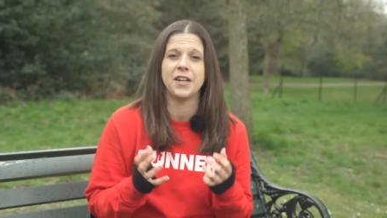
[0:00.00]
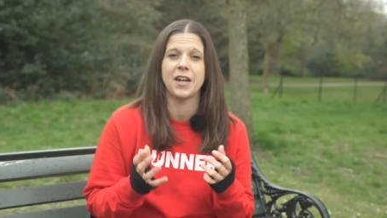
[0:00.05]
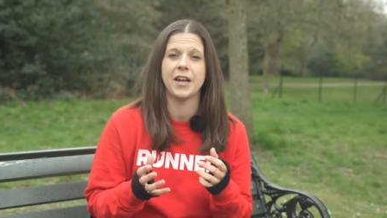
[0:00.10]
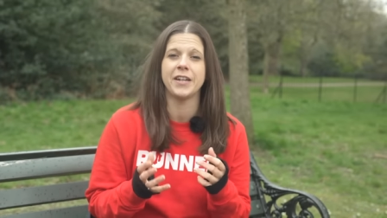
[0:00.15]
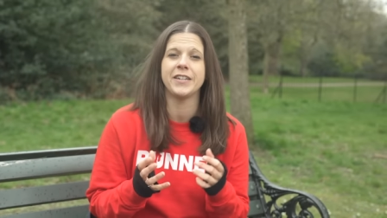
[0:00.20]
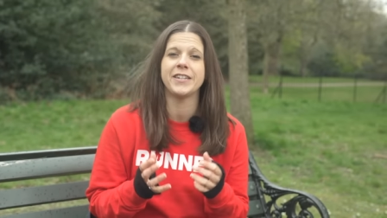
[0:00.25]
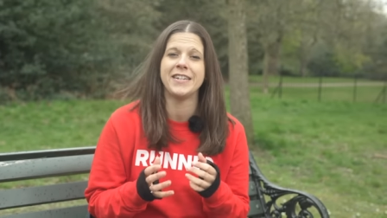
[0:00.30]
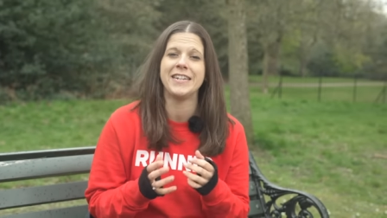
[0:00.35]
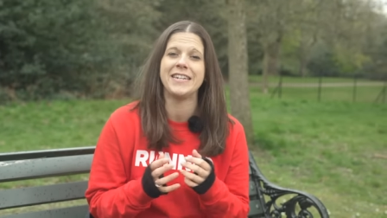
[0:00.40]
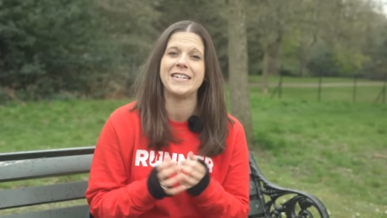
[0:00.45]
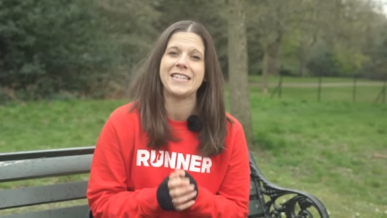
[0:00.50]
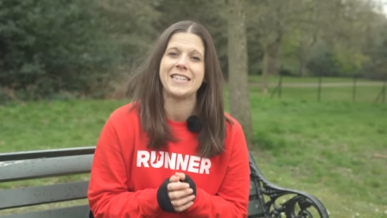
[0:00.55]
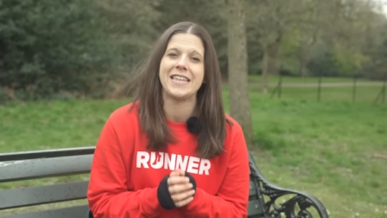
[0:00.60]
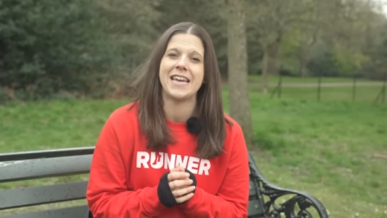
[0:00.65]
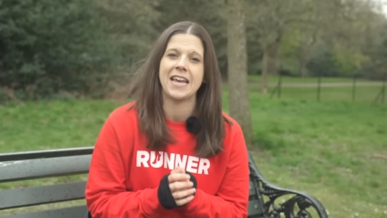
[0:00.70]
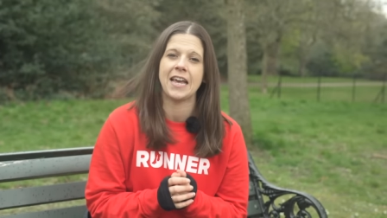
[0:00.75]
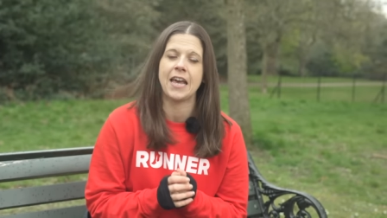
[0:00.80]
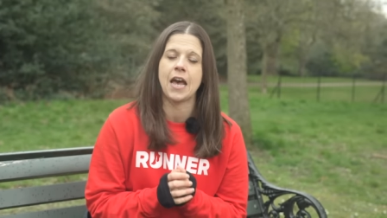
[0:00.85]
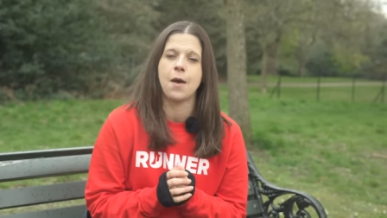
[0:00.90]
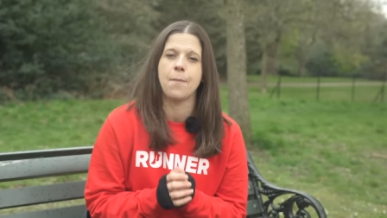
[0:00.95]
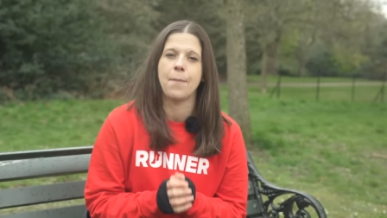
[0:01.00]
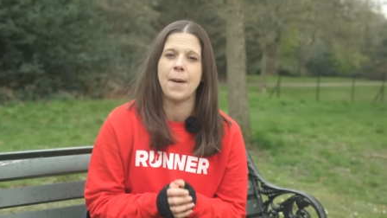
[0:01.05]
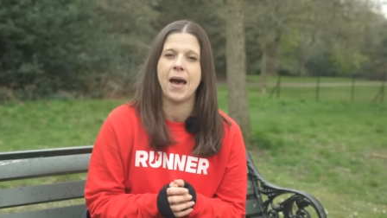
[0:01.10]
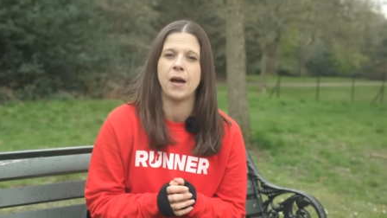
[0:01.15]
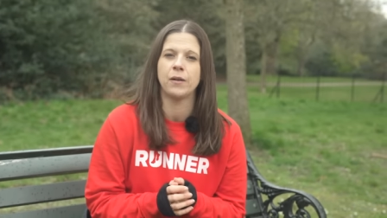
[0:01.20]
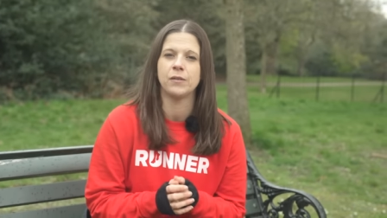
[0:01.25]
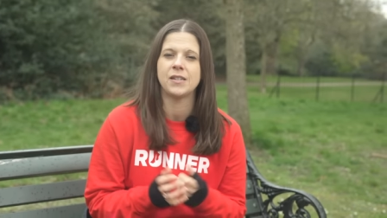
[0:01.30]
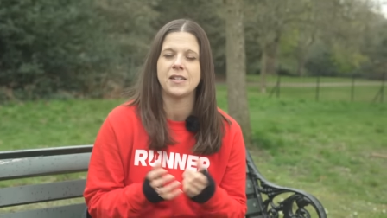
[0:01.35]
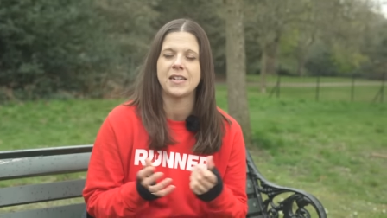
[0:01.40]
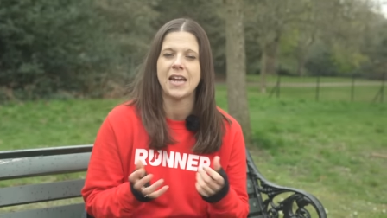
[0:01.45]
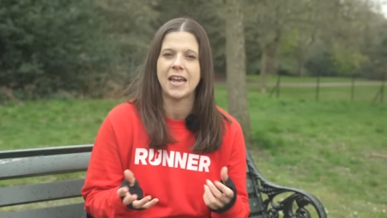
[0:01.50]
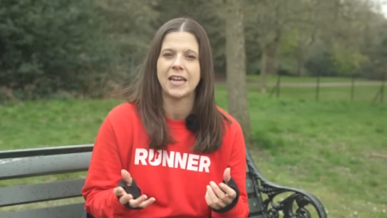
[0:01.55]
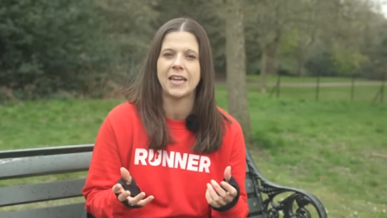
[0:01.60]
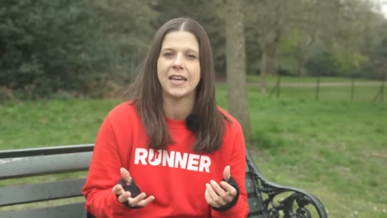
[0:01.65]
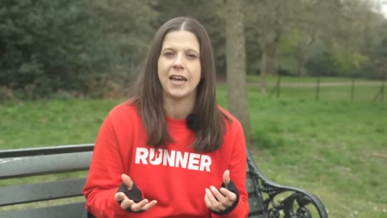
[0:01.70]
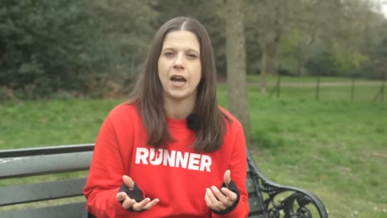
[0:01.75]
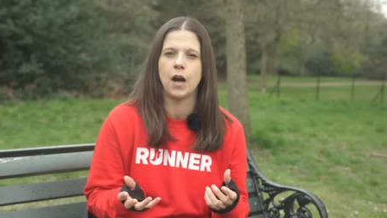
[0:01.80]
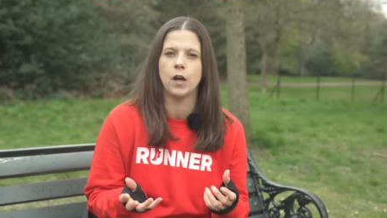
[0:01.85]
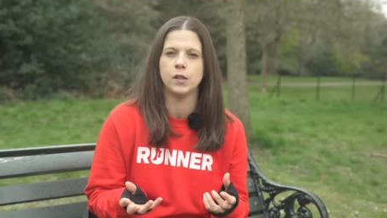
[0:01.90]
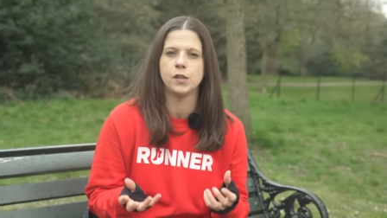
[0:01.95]
you're going to need to think about
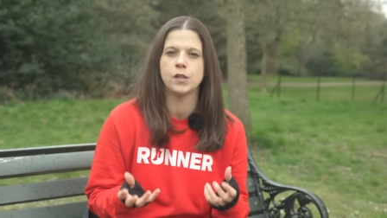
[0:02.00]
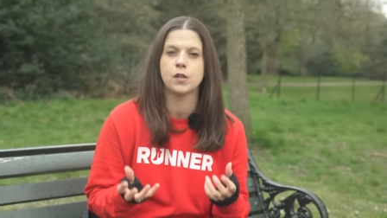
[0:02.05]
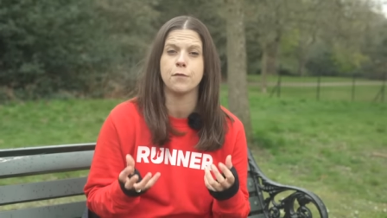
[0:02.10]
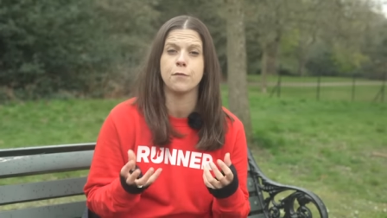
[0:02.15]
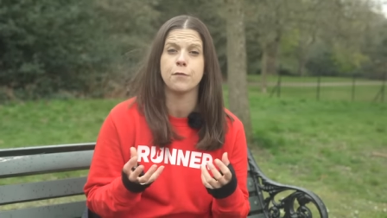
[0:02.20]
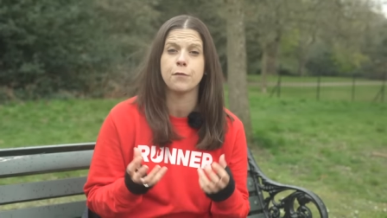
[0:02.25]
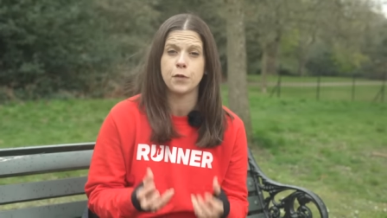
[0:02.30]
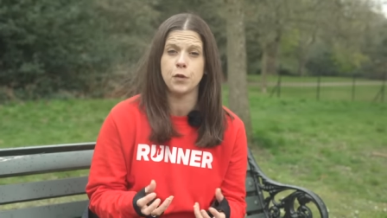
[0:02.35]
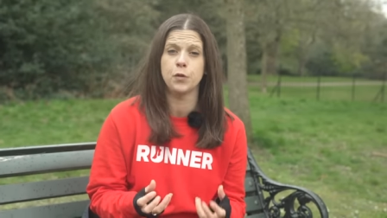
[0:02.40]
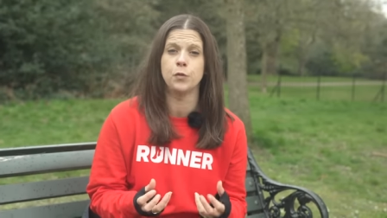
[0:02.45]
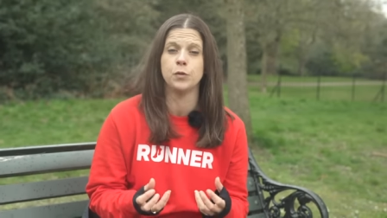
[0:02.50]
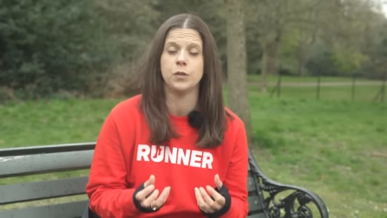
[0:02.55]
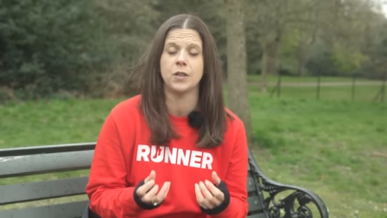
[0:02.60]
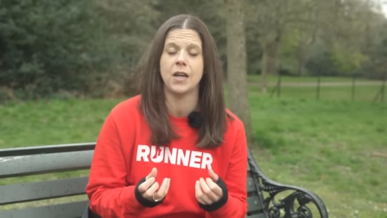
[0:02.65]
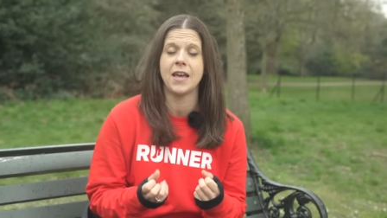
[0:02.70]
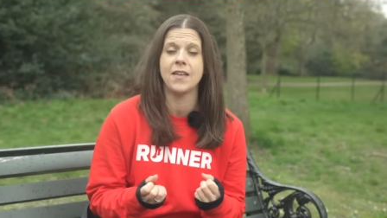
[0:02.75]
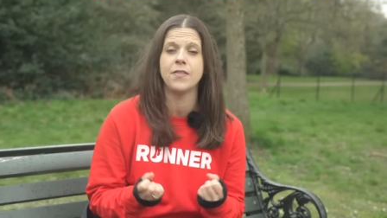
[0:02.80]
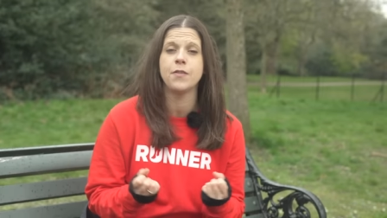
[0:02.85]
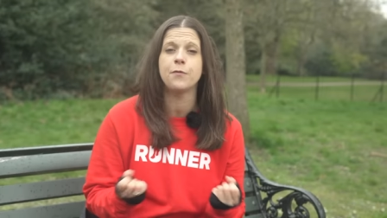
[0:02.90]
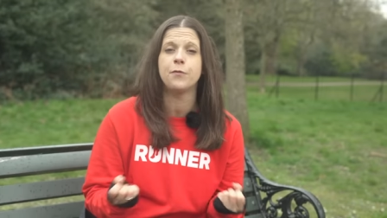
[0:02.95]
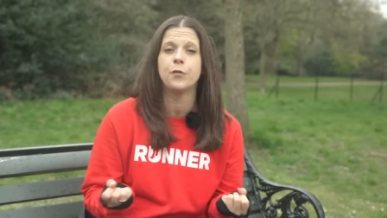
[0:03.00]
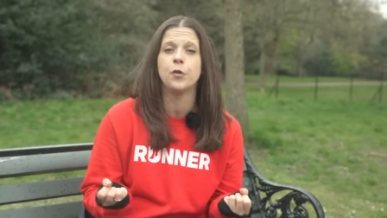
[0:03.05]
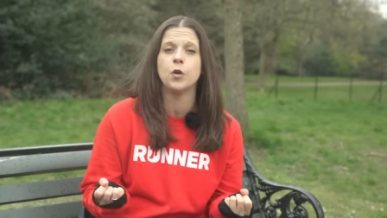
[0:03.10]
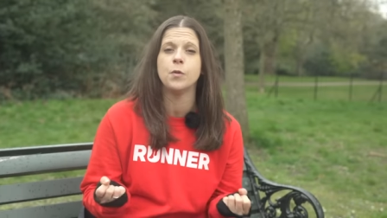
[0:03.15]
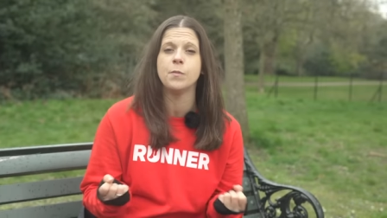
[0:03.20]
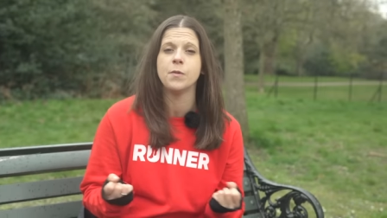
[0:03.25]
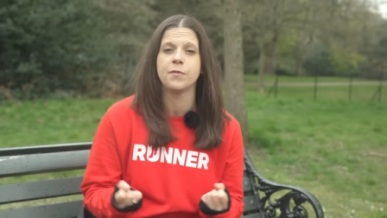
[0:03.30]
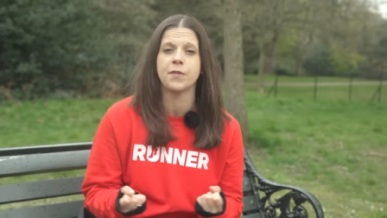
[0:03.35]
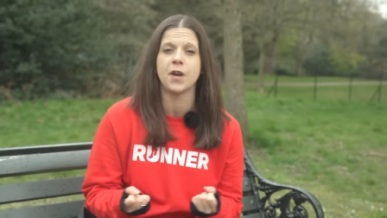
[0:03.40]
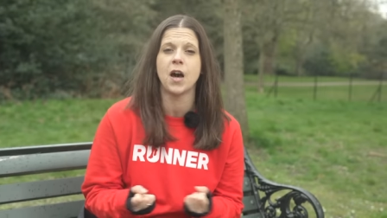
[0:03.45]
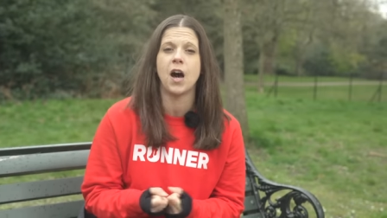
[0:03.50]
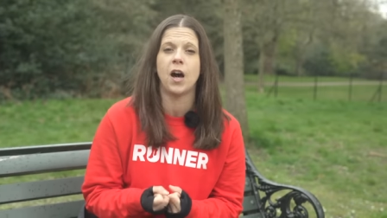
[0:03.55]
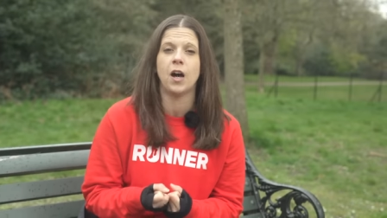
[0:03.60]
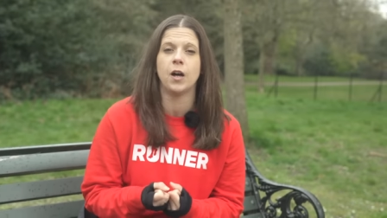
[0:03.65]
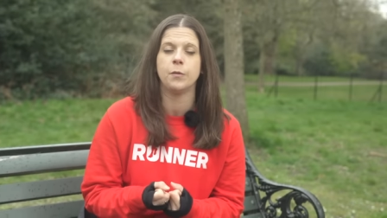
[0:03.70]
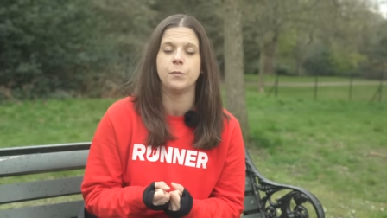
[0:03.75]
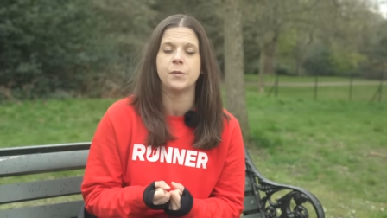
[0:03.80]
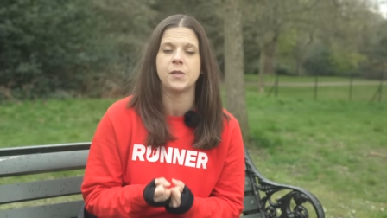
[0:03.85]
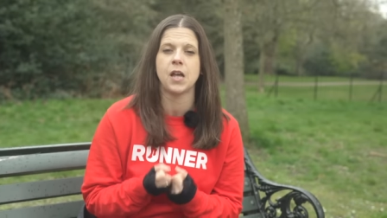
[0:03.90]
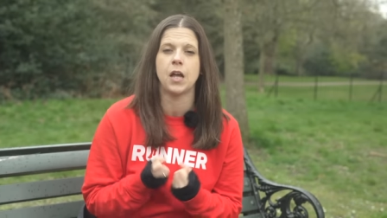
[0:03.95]
taking on some fuel in the form of
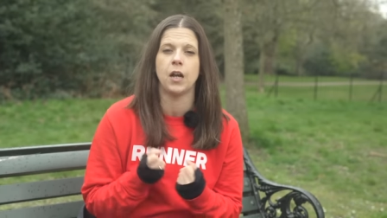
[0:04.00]
carbs